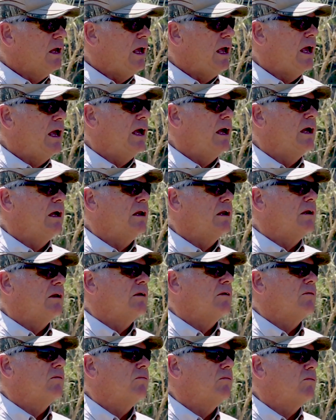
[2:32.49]
and
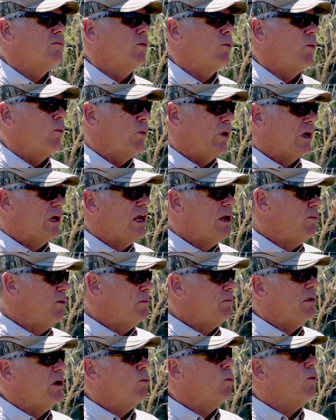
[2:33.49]
what they
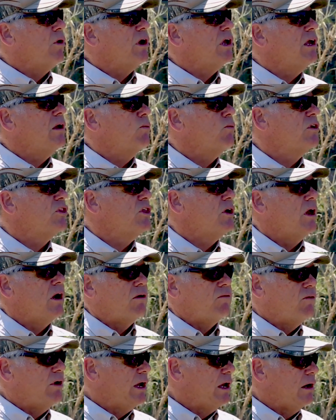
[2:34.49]
would be working with on
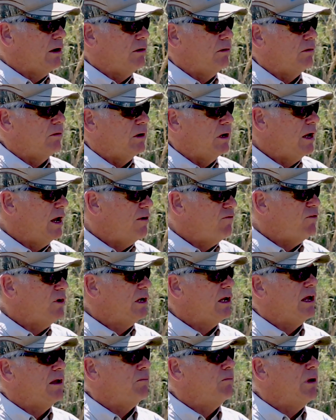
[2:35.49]
a regular,
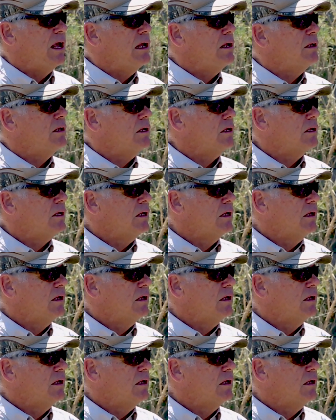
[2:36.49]
everyday basis.